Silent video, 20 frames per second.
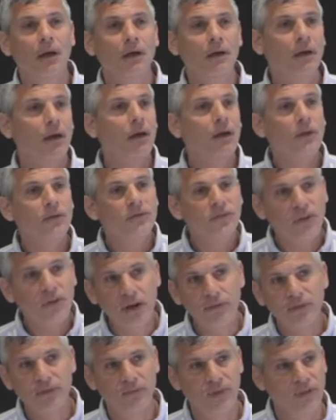a
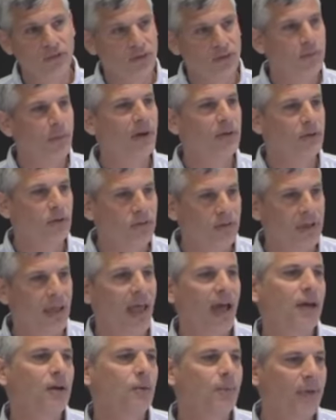set of conventions about
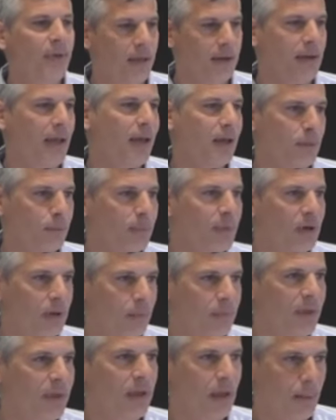using Atom and
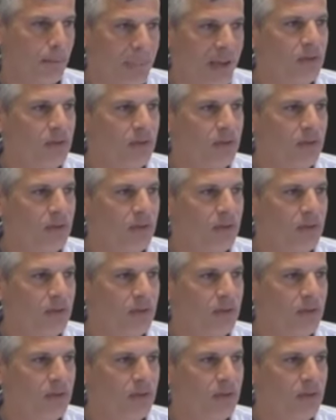Atom Pub.